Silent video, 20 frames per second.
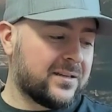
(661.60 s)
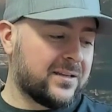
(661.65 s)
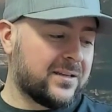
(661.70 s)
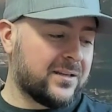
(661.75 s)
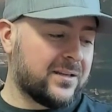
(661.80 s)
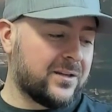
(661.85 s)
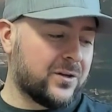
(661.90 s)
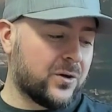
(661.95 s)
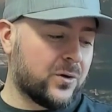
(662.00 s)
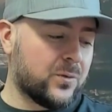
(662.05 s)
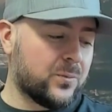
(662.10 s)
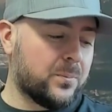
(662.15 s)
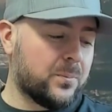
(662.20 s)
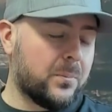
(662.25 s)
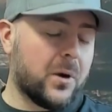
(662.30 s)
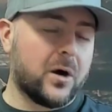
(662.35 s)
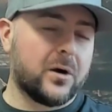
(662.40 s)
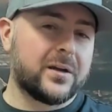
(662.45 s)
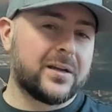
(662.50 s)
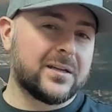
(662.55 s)
you know,
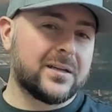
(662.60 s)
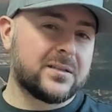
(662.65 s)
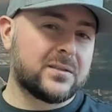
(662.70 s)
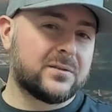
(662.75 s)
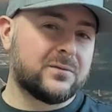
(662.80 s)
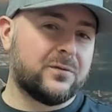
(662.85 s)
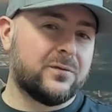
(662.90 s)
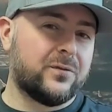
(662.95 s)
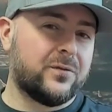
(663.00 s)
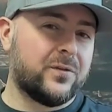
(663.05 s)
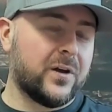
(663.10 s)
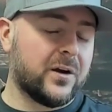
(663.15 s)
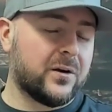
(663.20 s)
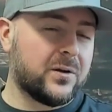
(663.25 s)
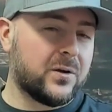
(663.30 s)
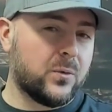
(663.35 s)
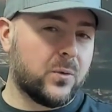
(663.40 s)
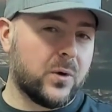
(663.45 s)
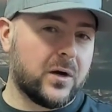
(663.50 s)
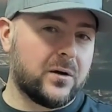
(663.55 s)
markets
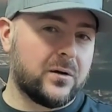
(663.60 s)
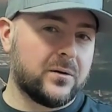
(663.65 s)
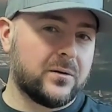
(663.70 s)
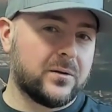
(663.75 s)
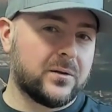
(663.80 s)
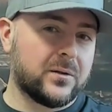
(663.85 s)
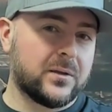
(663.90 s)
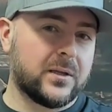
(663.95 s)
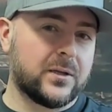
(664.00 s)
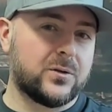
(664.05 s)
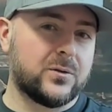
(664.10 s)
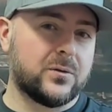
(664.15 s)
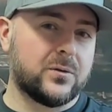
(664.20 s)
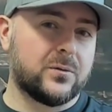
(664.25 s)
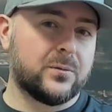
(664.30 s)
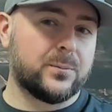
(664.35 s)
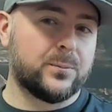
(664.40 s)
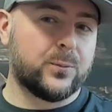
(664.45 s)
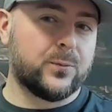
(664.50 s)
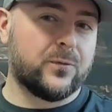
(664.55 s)
very well. They
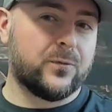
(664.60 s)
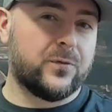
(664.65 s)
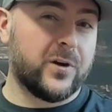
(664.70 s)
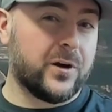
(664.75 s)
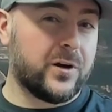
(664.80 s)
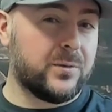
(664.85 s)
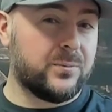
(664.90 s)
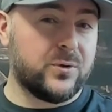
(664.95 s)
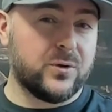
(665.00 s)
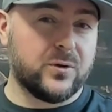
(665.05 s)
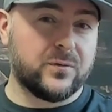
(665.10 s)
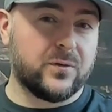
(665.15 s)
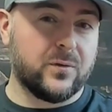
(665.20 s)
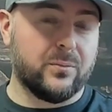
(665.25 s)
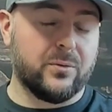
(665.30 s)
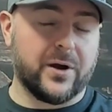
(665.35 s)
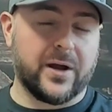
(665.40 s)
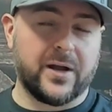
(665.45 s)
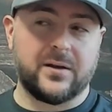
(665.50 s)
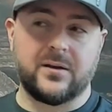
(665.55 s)
do very beautiful
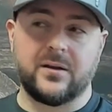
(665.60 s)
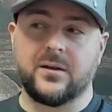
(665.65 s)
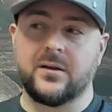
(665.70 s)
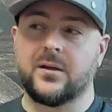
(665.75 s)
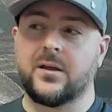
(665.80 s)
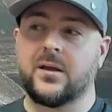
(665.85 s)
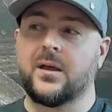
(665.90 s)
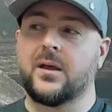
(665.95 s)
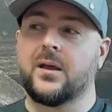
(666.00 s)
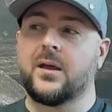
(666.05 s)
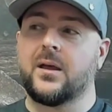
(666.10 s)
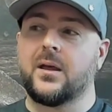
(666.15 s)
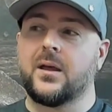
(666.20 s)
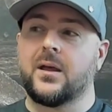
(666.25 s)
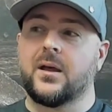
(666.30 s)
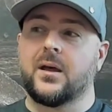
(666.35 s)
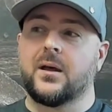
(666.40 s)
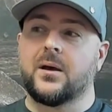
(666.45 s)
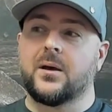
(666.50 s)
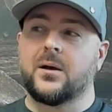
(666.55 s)
branding.
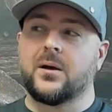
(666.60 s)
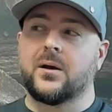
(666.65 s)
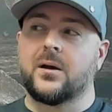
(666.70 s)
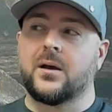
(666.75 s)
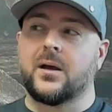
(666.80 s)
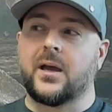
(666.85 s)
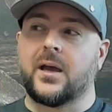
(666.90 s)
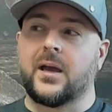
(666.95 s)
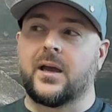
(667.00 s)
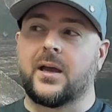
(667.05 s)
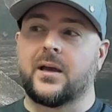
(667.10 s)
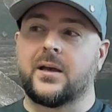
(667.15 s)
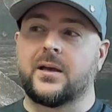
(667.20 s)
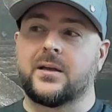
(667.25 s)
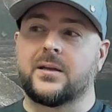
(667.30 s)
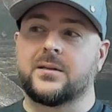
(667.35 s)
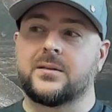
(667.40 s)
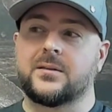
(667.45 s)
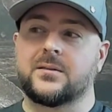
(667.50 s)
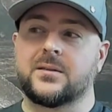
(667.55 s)

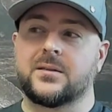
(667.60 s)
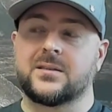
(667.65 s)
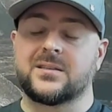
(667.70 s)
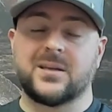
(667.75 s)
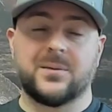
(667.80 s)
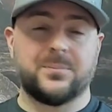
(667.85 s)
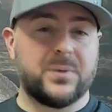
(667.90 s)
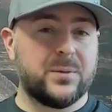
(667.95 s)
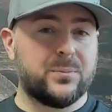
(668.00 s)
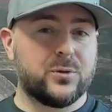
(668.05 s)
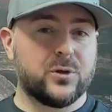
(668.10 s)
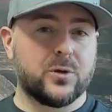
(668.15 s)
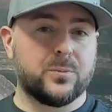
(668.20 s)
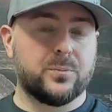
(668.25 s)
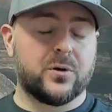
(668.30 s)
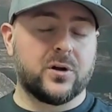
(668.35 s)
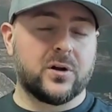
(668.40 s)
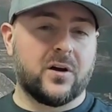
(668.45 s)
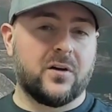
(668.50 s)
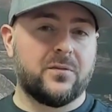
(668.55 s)
And some people are
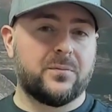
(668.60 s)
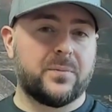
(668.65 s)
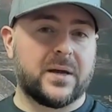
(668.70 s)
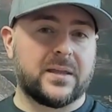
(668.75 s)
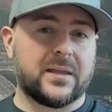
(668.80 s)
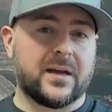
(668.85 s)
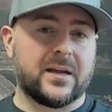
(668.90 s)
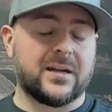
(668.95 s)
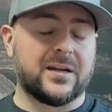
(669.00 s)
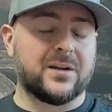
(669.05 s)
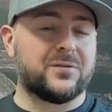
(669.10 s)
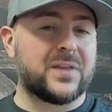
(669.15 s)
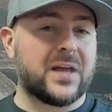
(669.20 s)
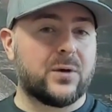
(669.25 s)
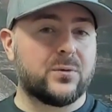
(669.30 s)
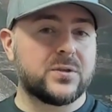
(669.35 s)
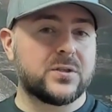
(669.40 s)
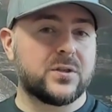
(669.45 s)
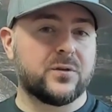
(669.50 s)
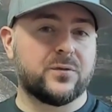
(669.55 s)
put off by that. And if
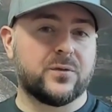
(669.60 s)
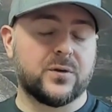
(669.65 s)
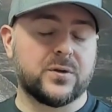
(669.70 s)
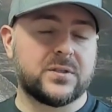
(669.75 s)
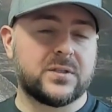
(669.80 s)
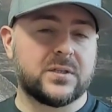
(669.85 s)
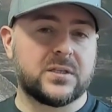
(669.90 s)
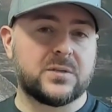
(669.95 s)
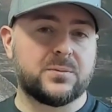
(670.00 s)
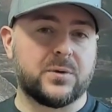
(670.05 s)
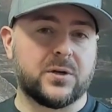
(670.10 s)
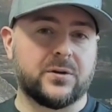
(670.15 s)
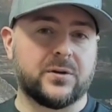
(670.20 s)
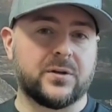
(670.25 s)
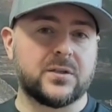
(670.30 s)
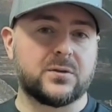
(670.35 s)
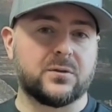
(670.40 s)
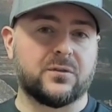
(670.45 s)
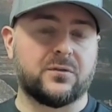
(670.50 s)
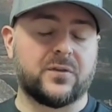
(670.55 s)
that was their first
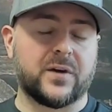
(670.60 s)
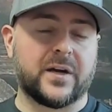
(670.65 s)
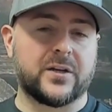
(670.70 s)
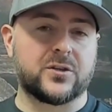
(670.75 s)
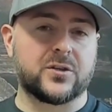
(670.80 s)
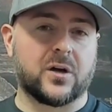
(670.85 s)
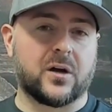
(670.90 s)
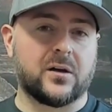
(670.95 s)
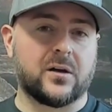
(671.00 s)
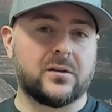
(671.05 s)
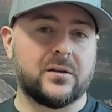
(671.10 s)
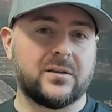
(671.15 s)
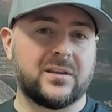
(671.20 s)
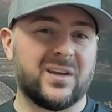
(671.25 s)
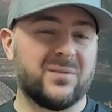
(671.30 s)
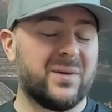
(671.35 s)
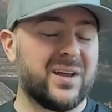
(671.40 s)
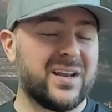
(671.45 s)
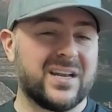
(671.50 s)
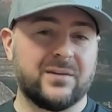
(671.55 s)
experience with fine chocolate,
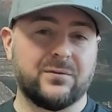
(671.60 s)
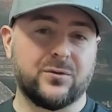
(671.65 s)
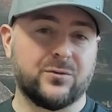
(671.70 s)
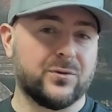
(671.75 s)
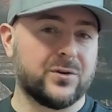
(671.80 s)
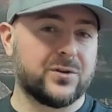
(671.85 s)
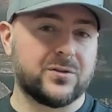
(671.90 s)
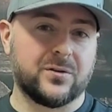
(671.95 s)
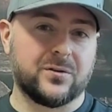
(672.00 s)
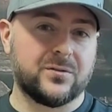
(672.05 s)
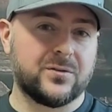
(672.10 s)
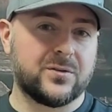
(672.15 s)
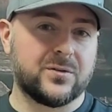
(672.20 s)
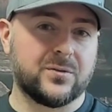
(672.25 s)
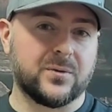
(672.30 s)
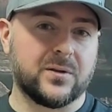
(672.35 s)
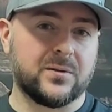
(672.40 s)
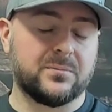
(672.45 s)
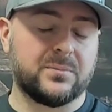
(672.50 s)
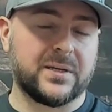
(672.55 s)
they might never return
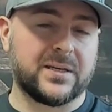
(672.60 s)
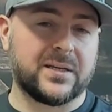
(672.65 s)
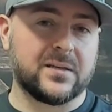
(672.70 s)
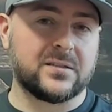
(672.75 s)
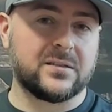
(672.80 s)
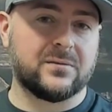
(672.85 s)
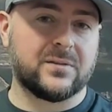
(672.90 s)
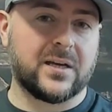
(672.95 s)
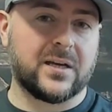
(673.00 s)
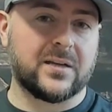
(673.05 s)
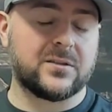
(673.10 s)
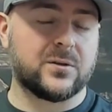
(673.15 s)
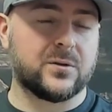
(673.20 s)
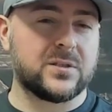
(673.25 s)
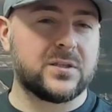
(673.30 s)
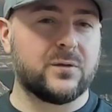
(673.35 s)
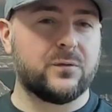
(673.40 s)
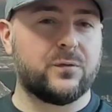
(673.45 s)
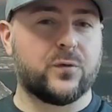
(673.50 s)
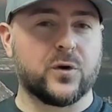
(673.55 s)
to it because of that. So
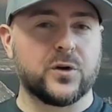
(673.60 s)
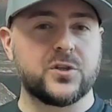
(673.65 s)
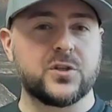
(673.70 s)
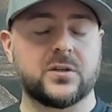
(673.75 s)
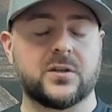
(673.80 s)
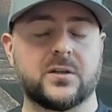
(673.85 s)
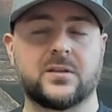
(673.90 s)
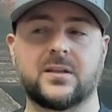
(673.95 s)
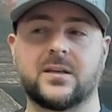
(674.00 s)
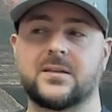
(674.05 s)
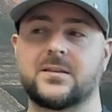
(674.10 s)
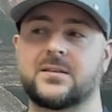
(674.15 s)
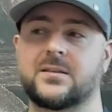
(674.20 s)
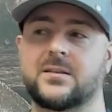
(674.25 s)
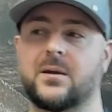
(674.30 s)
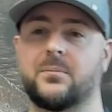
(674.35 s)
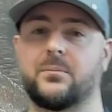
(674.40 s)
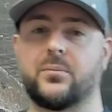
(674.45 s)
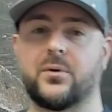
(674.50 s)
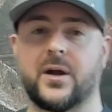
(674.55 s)
it's unfortunate that
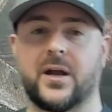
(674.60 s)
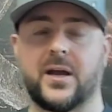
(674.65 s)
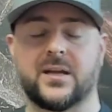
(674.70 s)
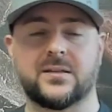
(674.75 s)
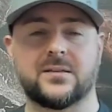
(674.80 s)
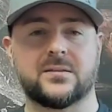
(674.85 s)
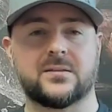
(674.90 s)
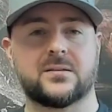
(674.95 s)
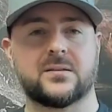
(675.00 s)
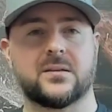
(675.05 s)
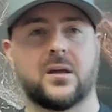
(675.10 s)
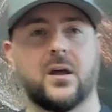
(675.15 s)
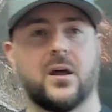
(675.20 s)
some brands